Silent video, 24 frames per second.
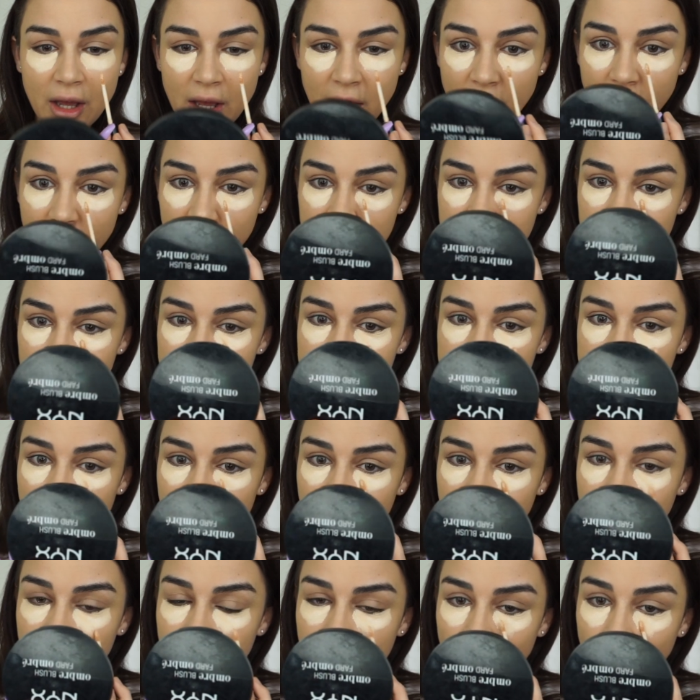it's just
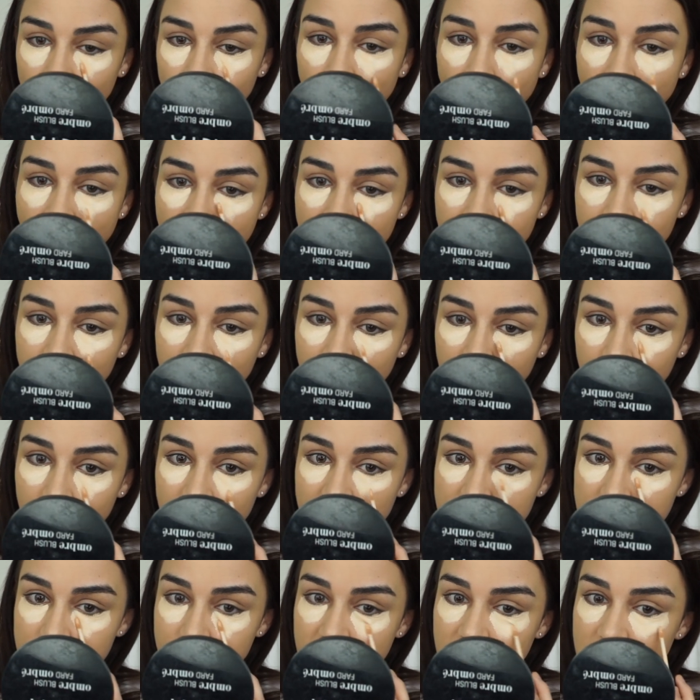like, why would I
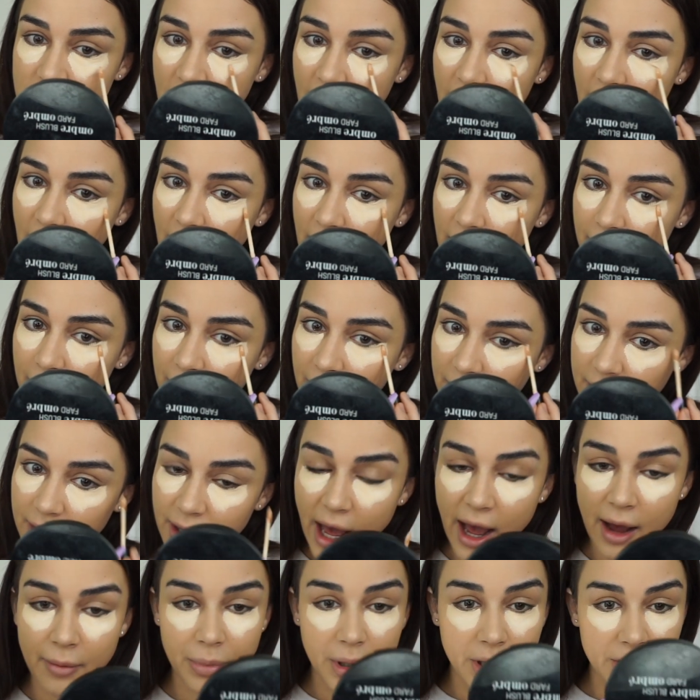waste my time and
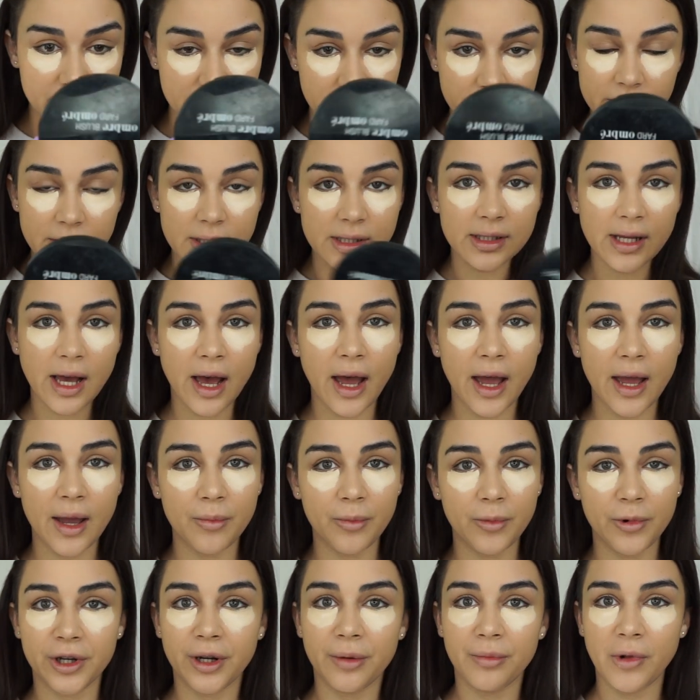that person's
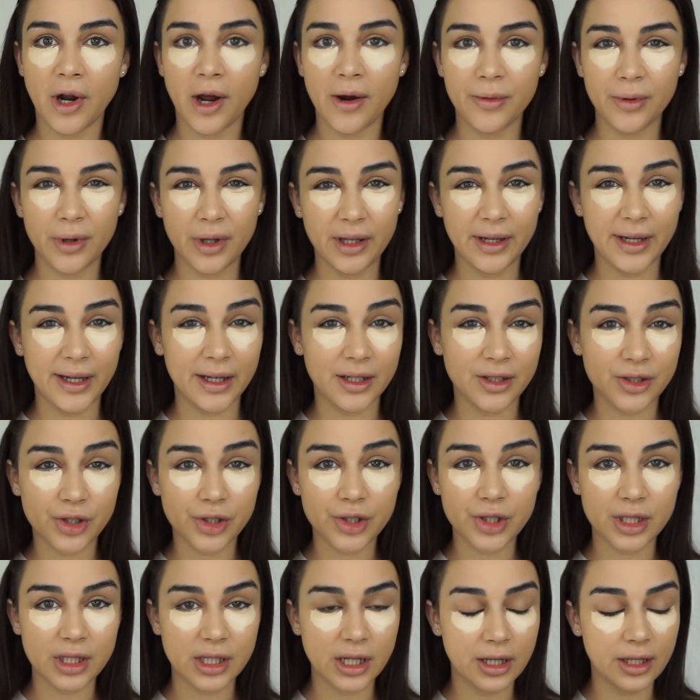time when I'm not really
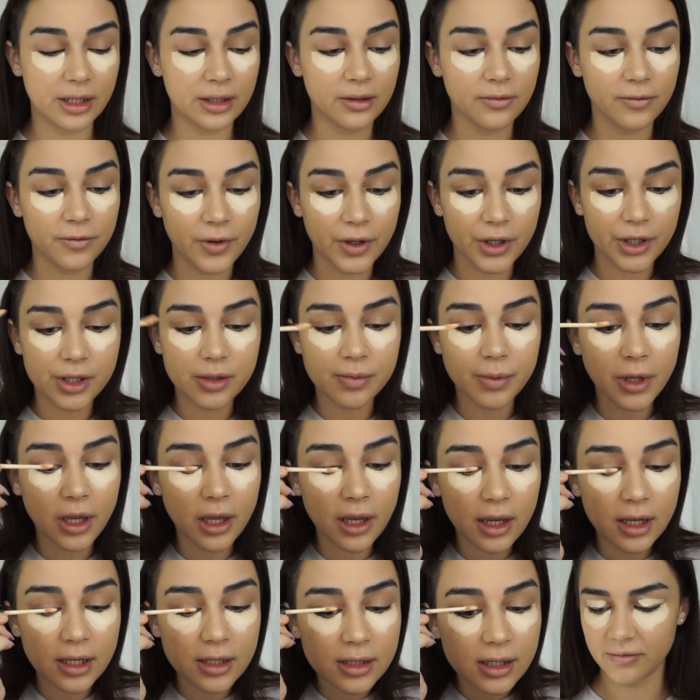interested in the first
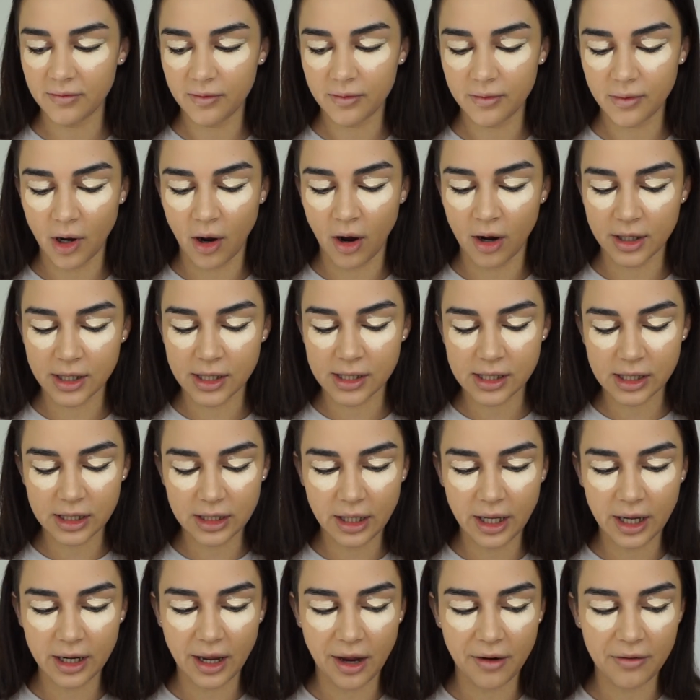place? Honestly,
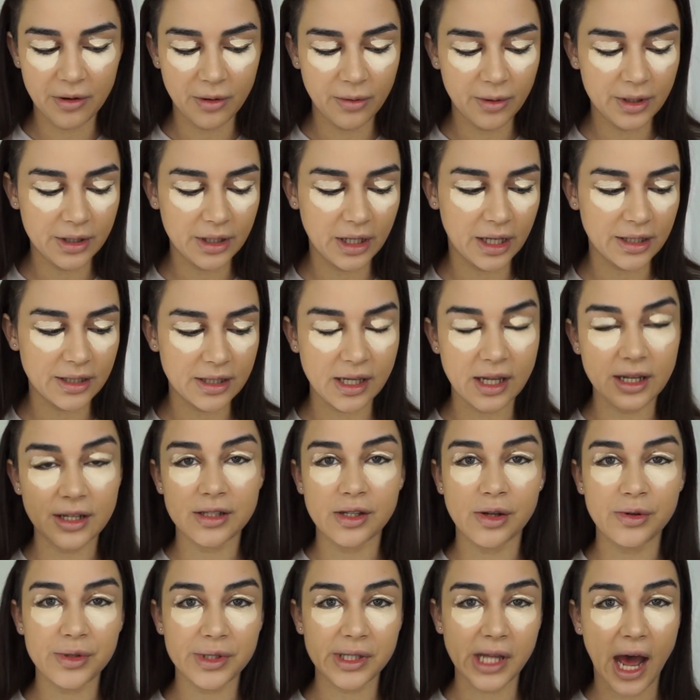like, everyone gets like
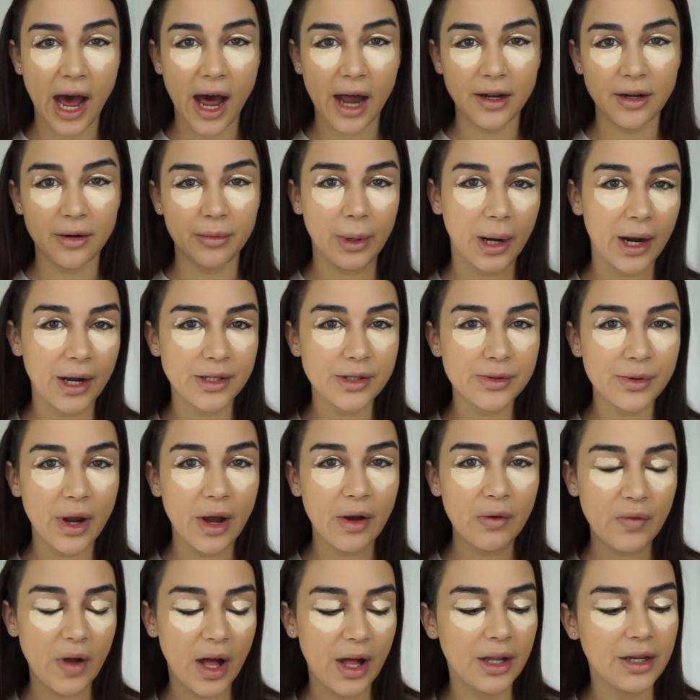so sad and depressed
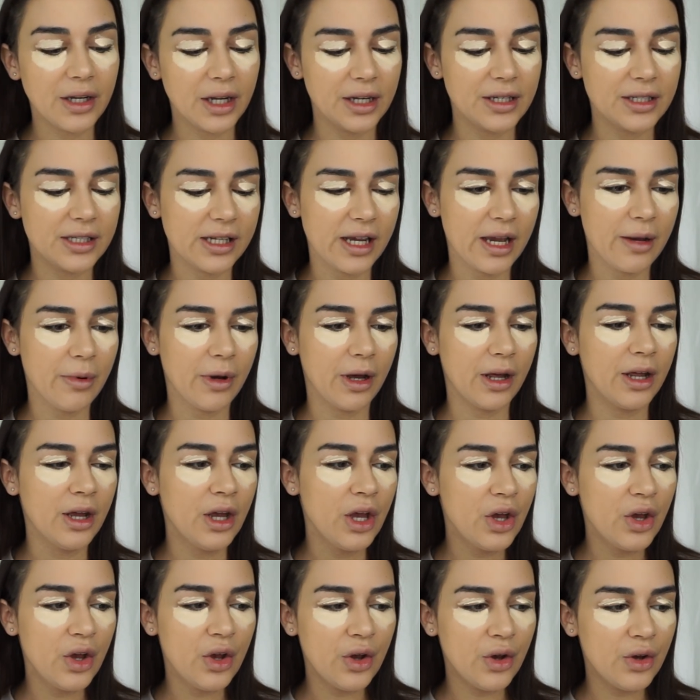around Valentine's Day, but
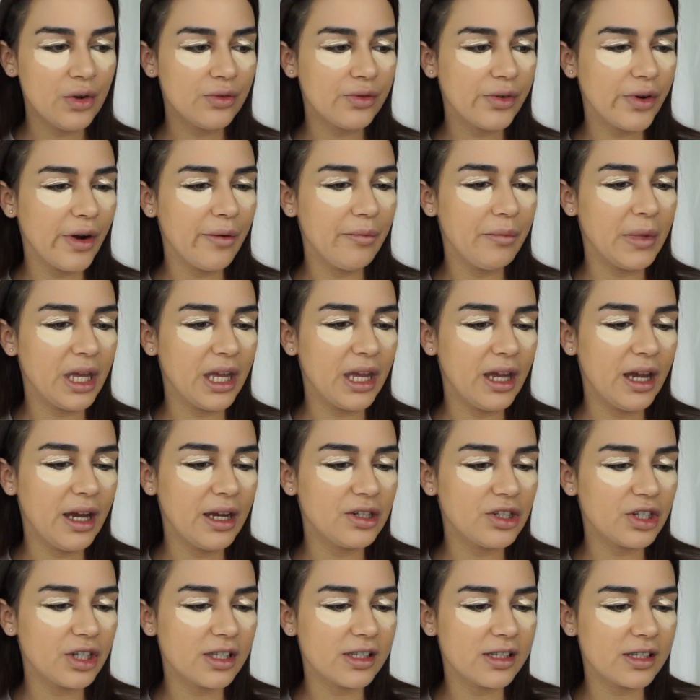for me,
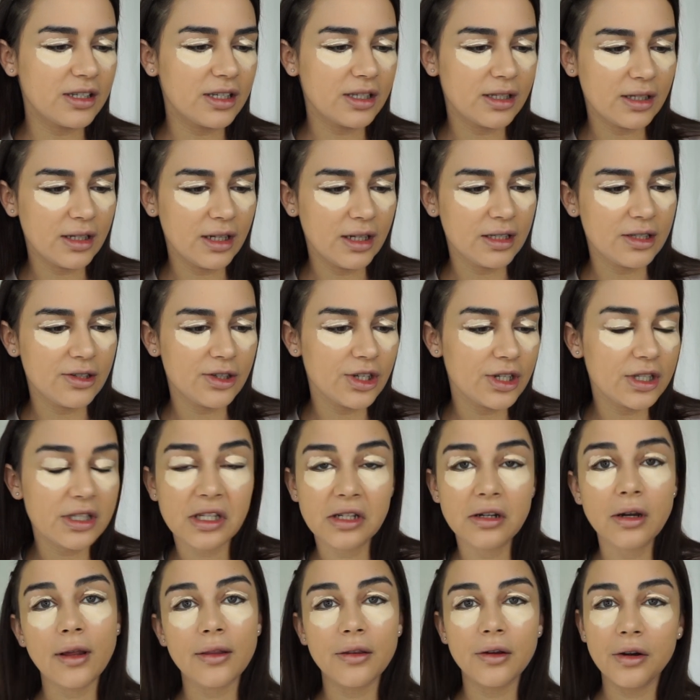it's just
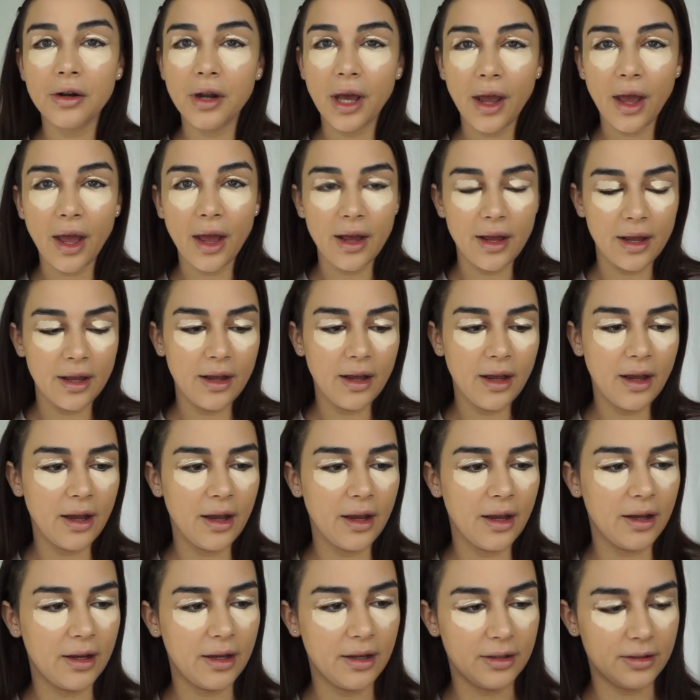another day.
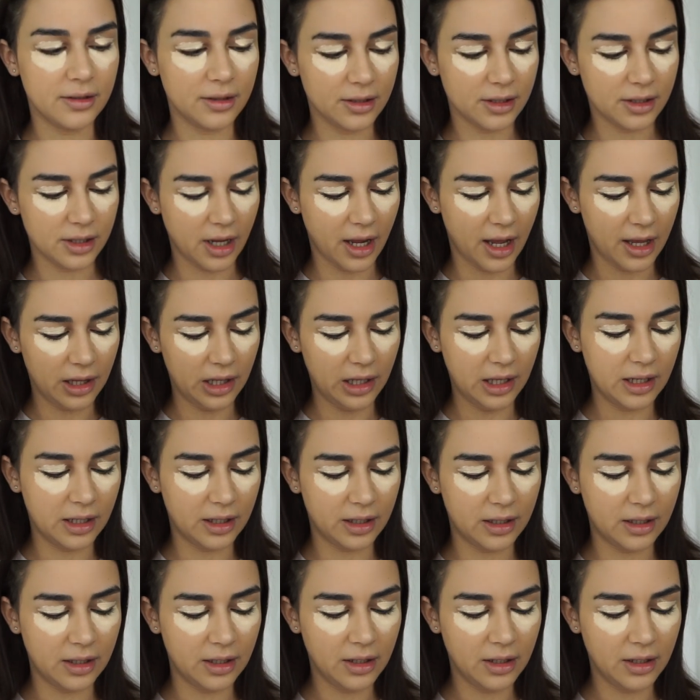And I think